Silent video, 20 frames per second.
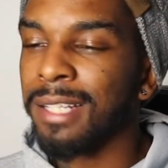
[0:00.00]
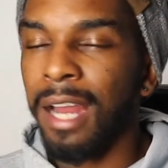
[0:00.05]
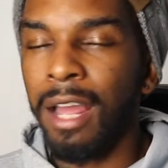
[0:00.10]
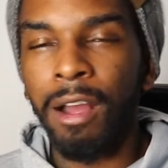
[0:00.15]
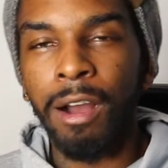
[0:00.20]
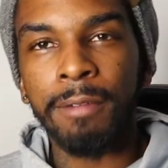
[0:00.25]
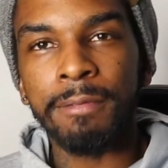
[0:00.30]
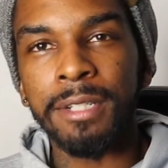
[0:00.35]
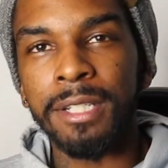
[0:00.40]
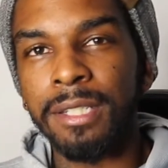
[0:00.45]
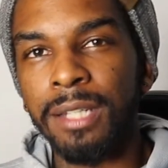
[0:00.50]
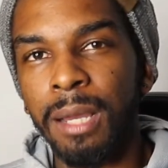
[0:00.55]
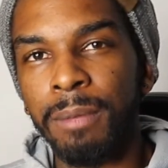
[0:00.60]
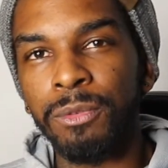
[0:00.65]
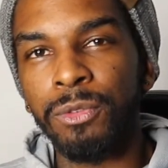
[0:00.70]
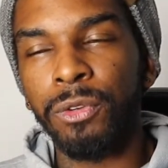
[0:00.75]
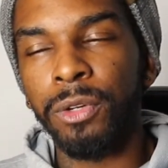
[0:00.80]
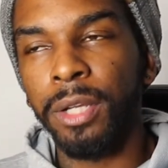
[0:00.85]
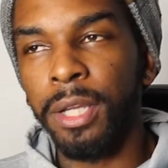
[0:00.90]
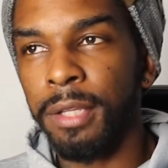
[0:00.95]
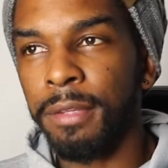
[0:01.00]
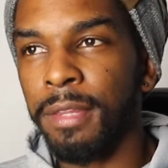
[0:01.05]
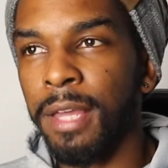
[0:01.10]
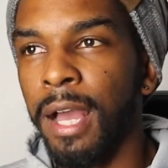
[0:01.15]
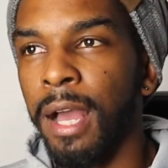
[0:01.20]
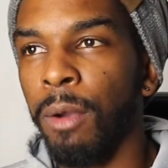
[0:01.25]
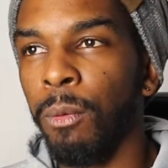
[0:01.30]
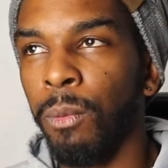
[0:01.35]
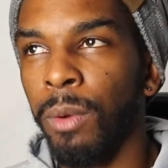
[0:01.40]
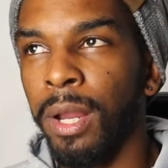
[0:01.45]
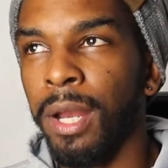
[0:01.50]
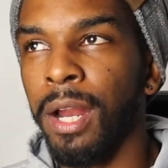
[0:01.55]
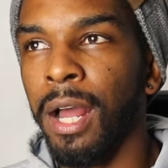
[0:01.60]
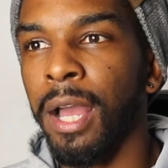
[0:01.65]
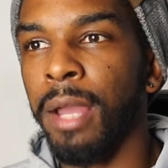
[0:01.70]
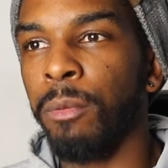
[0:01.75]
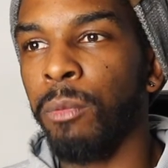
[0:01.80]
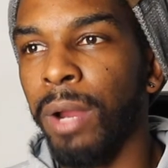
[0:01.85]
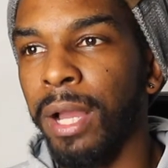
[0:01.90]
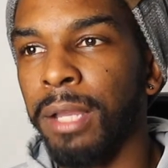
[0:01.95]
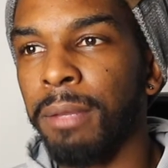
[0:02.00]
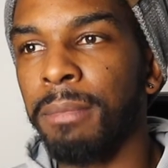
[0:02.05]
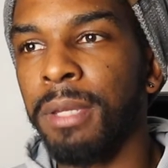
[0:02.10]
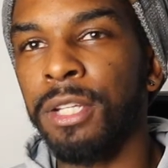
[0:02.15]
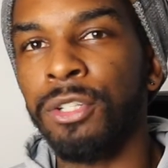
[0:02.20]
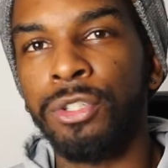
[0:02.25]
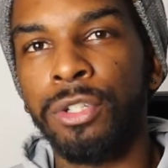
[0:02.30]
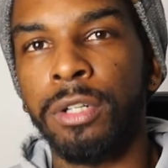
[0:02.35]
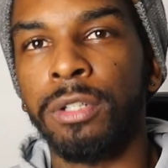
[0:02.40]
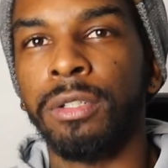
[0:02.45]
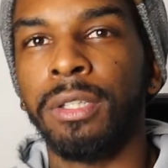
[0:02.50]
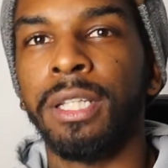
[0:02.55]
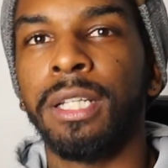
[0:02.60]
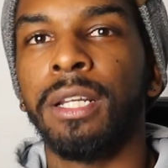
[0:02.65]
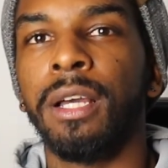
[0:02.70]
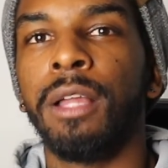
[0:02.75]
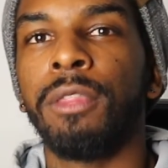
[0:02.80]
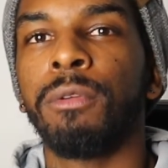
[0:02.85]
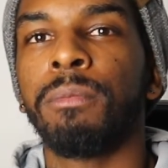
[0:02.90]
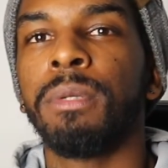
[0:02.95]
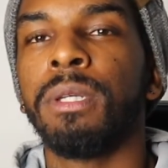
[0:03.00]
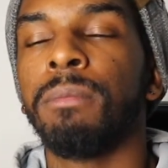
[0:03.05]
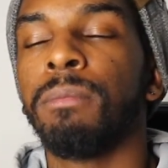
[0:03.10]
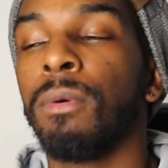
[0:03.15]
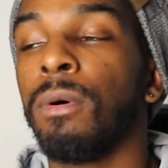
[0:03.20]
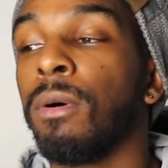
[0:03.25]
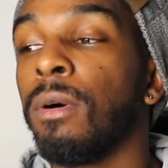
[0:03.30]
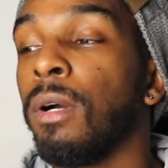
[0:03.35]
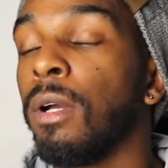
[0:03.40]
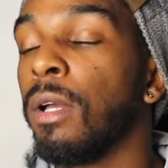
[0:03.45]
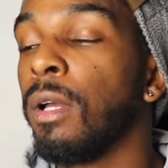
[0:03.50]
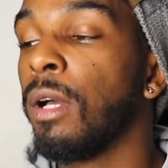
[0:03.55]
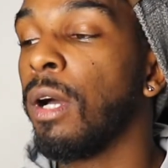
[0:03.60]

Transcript: and I oftentimes forget that when I recommend journaling to other people.